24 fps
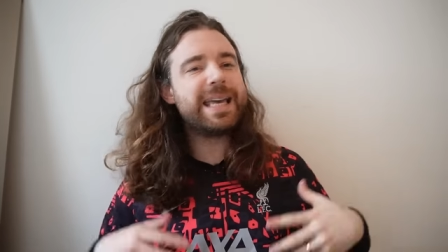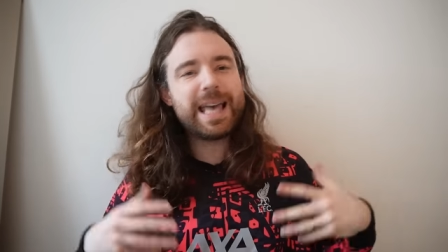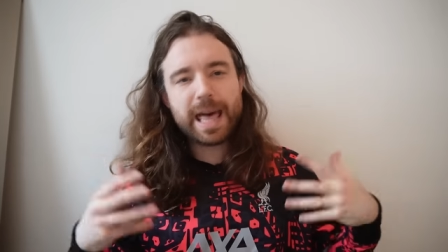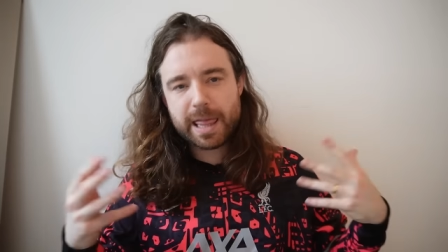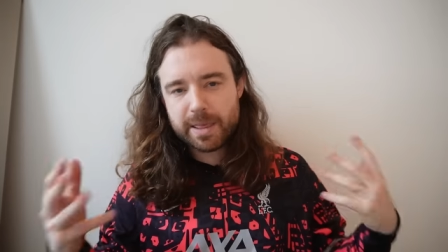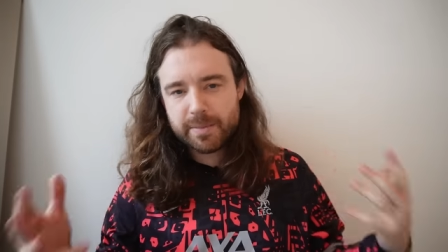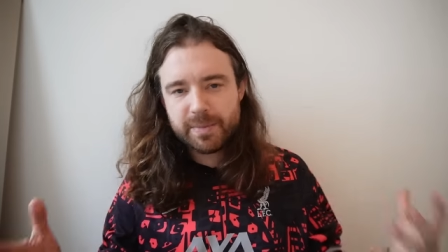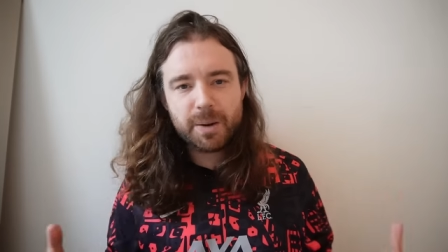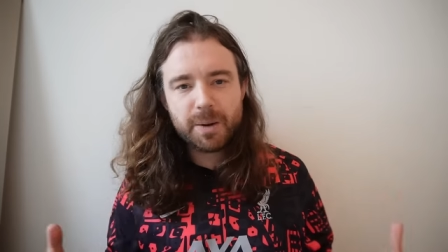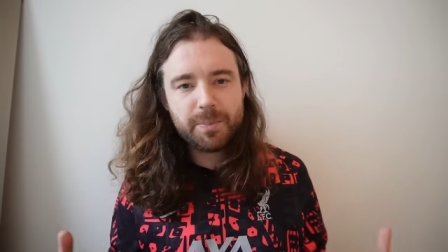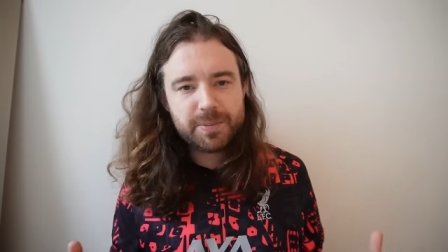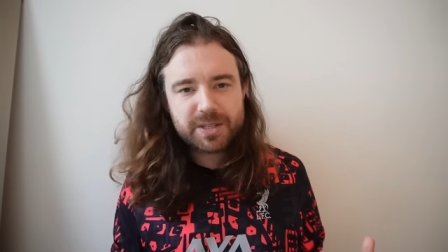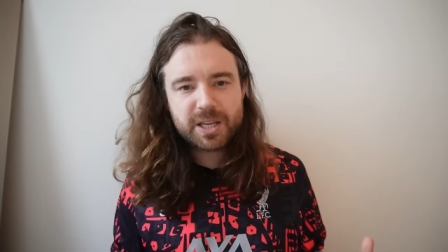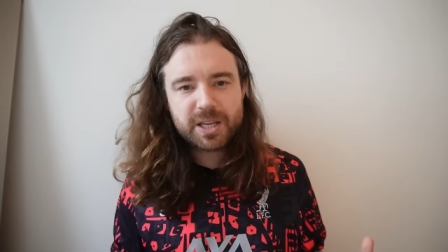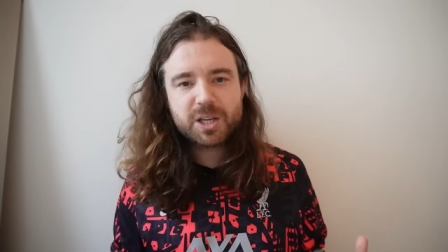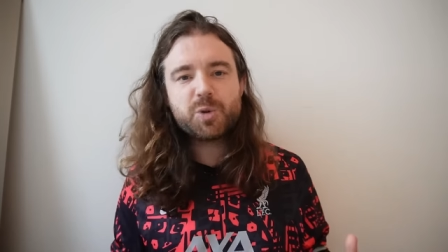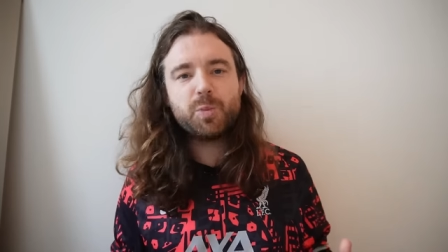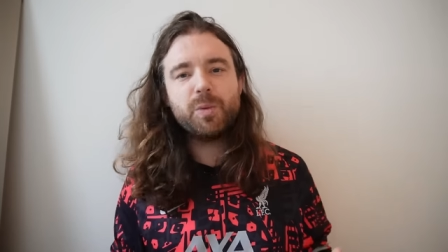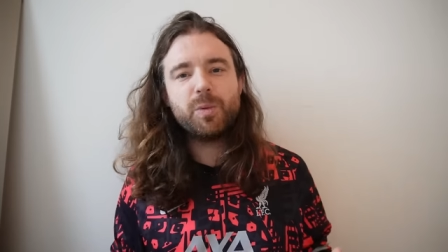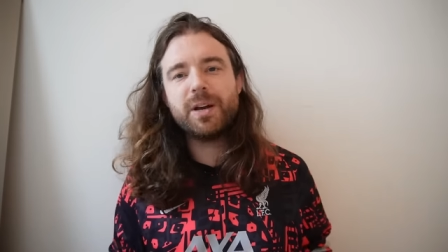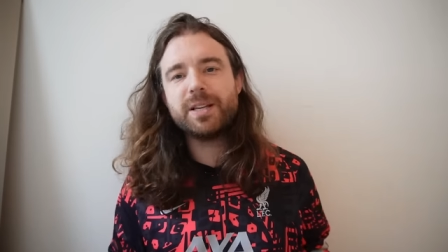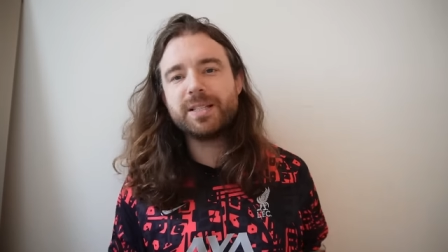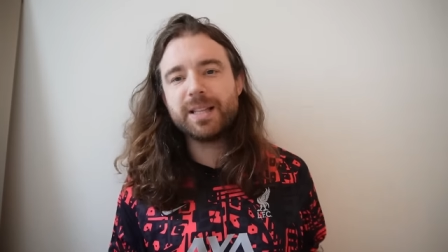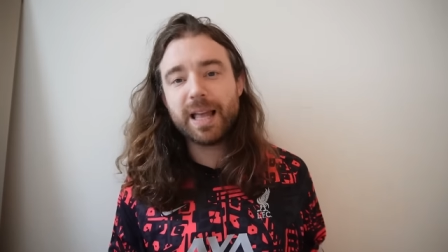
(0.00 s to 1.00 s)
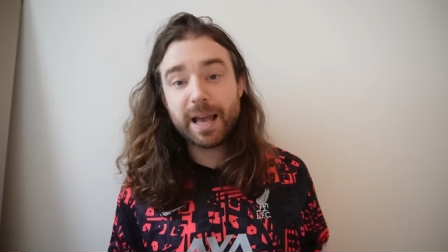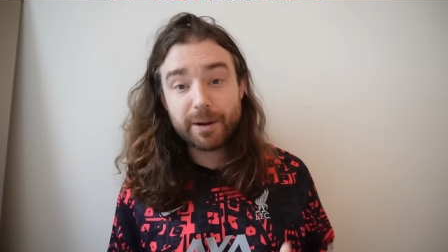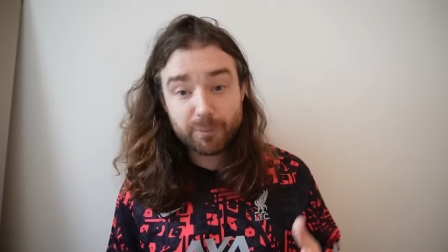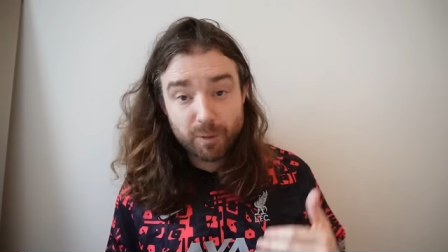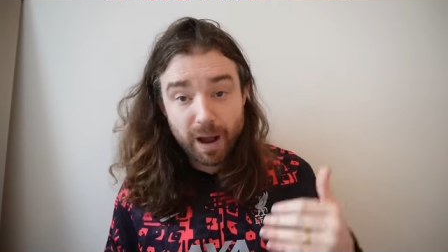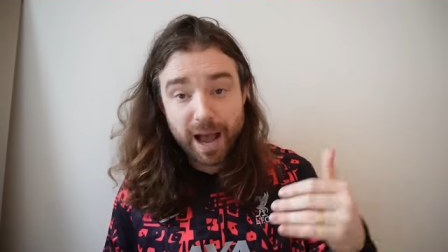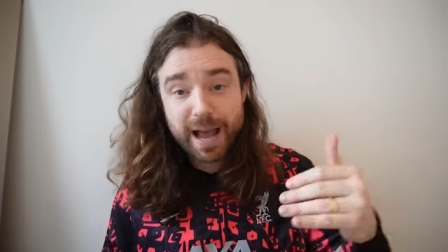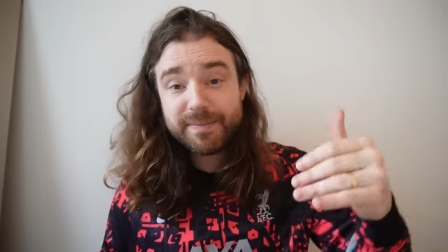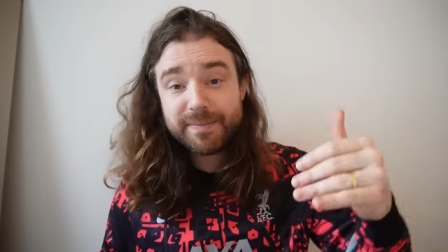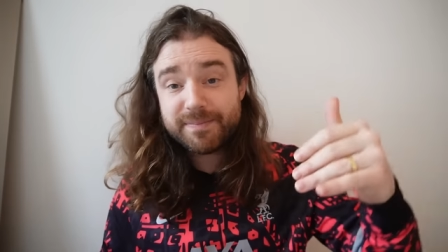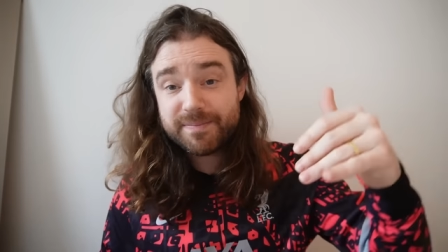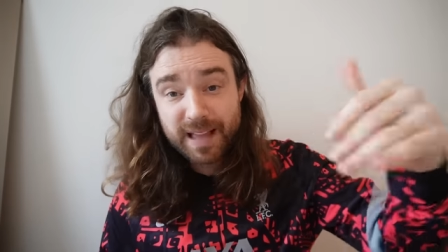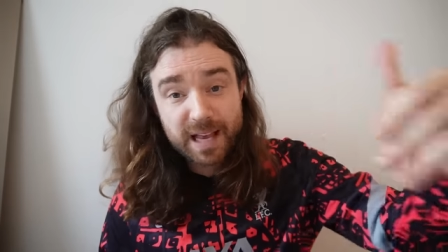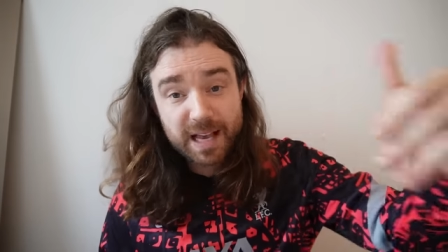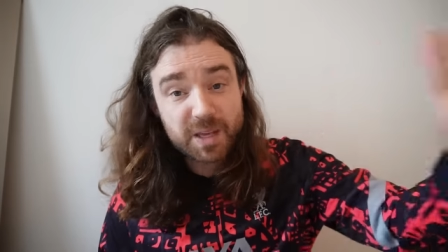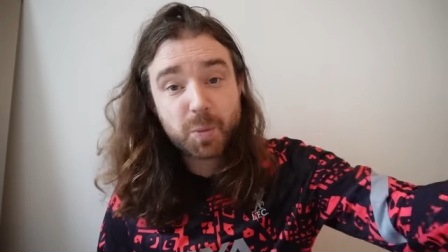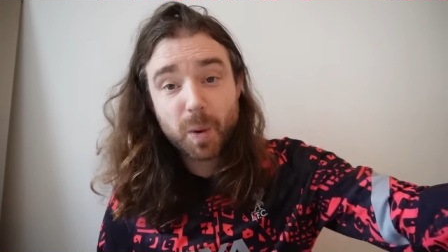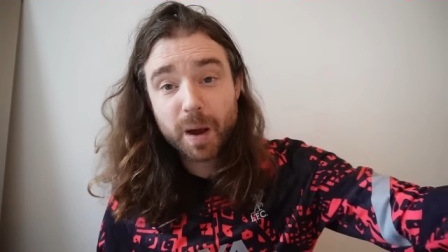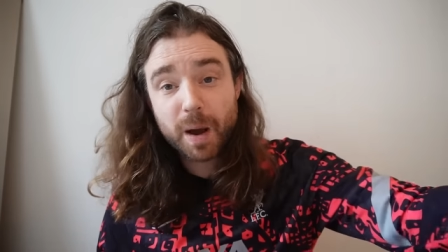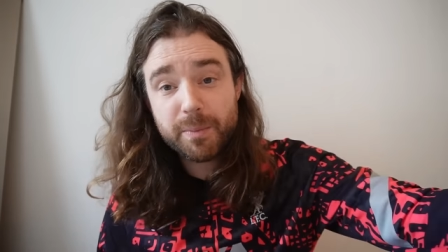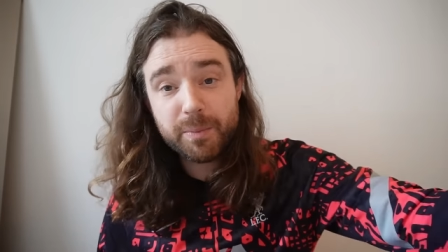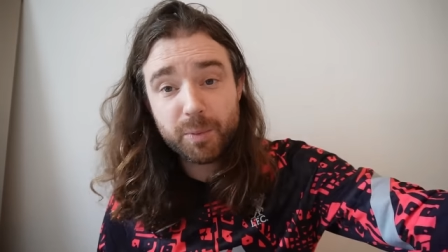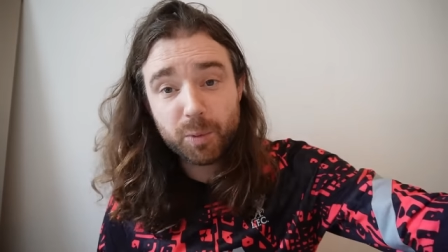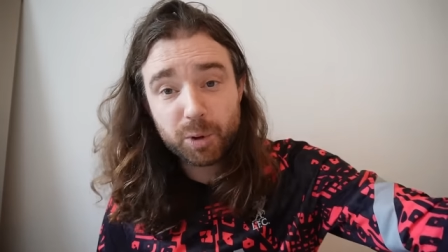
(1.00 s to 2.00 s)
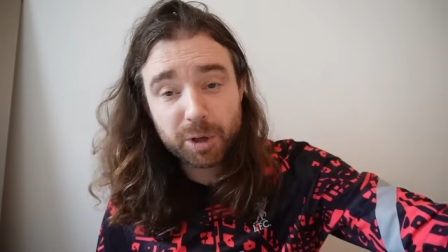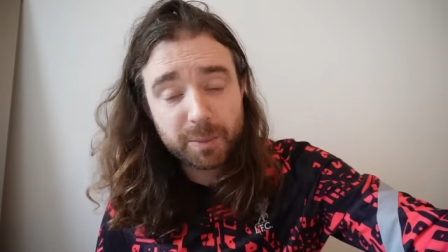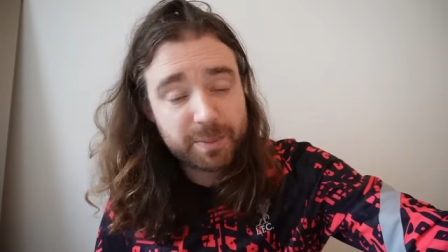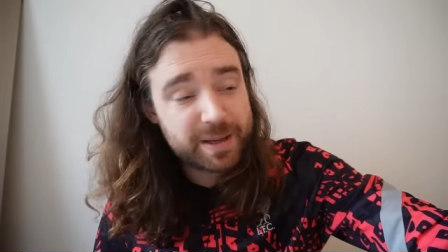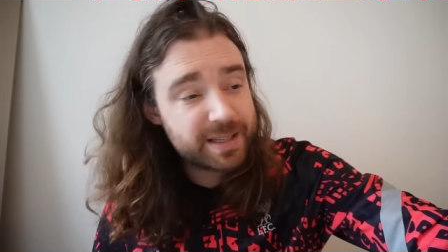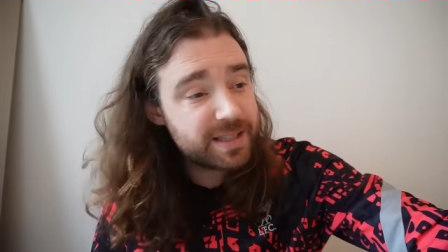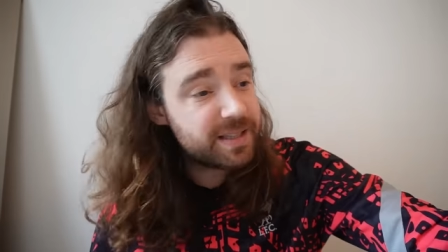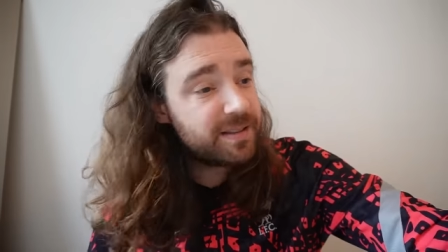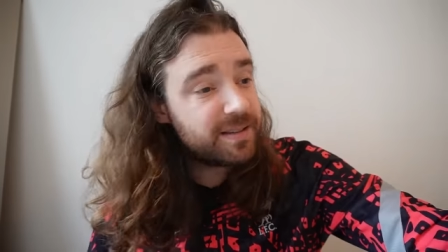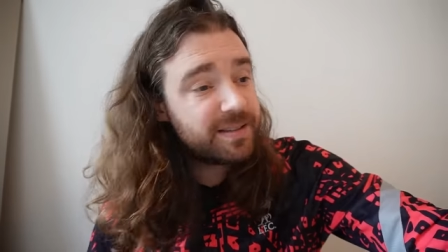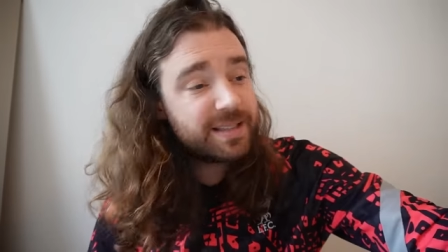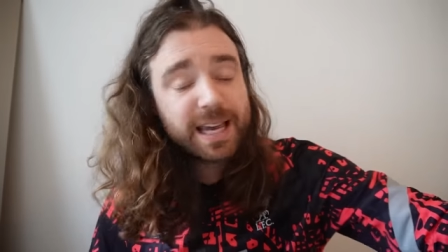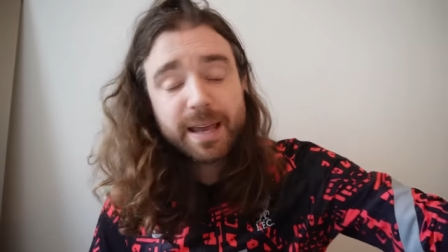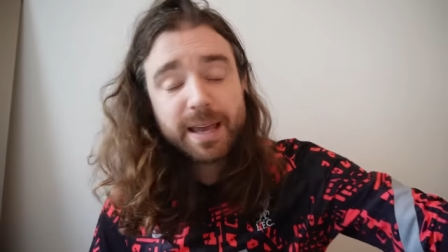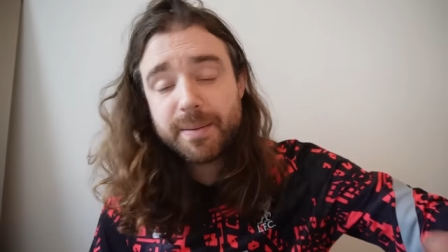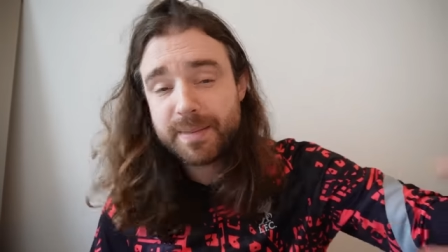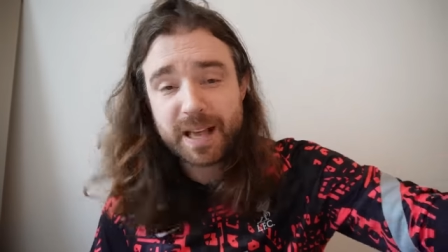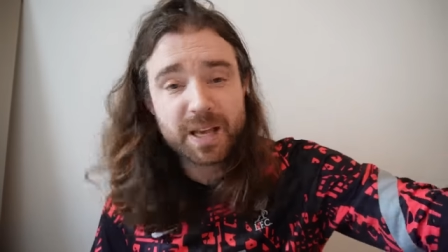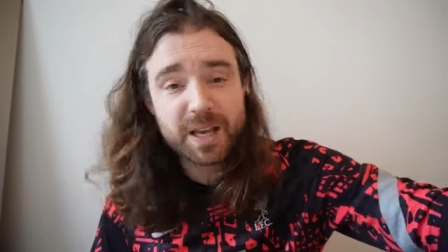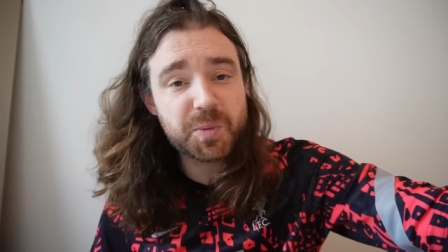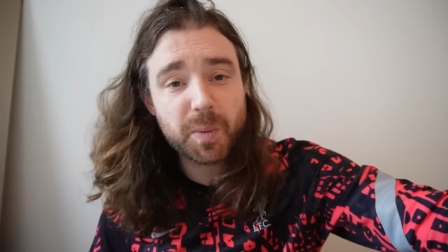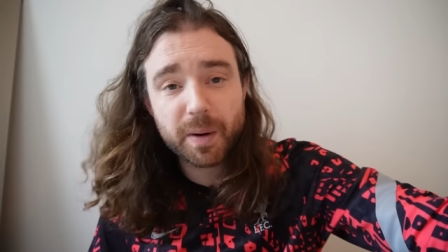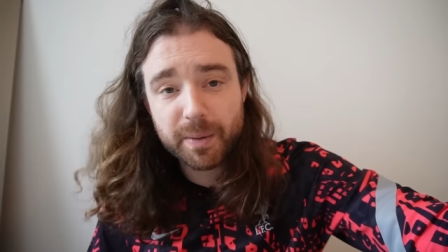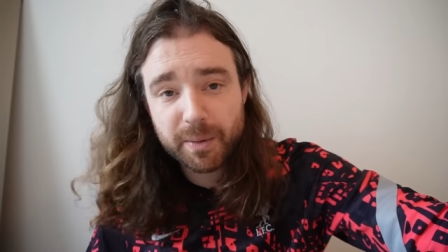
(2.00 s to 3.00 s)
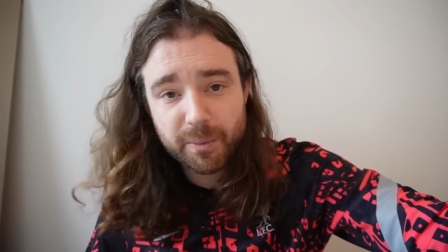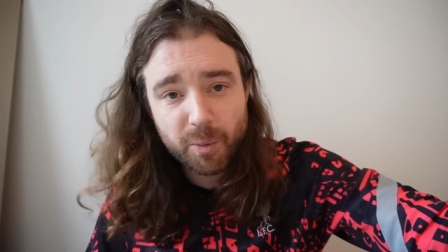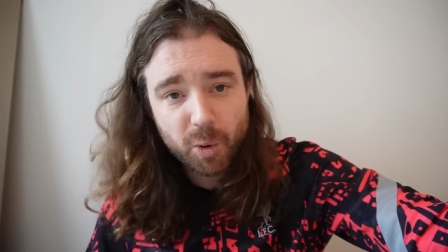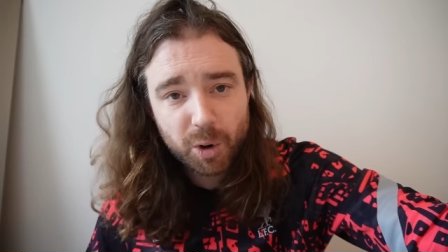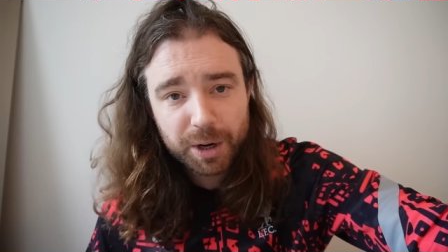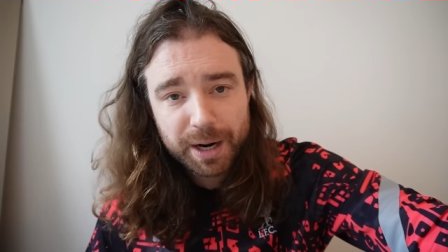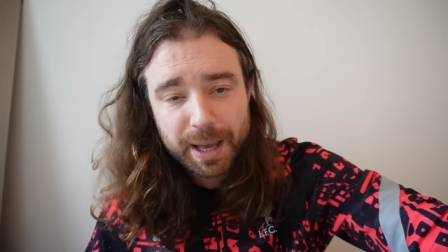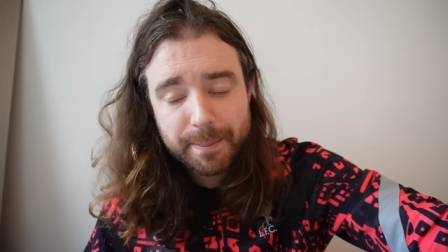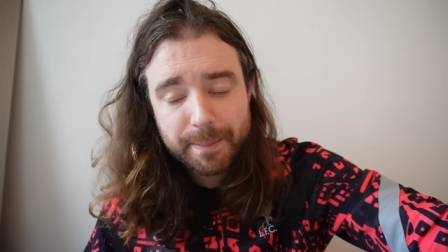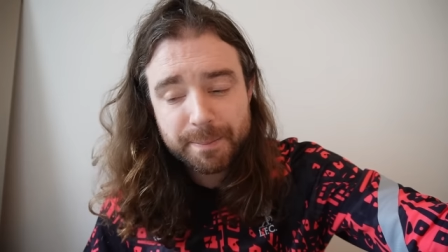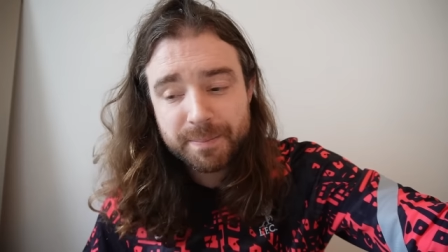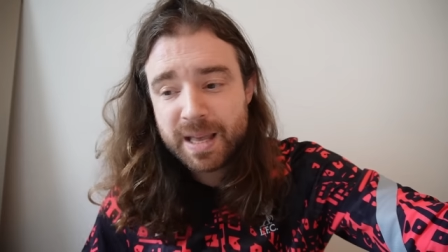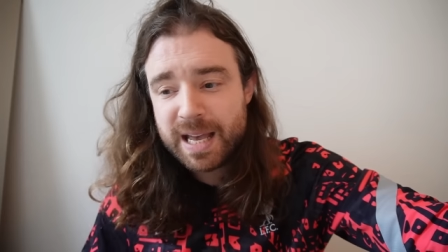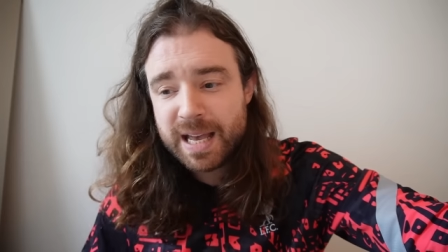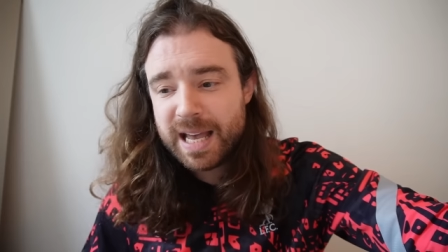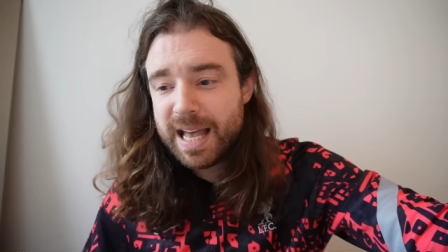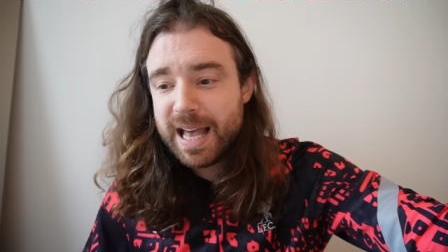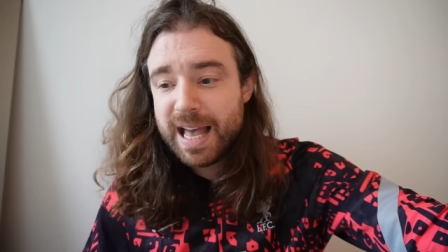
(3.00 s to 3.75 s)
get them in a position where it's like, right, that's why we brought him into the team, that's why we want him.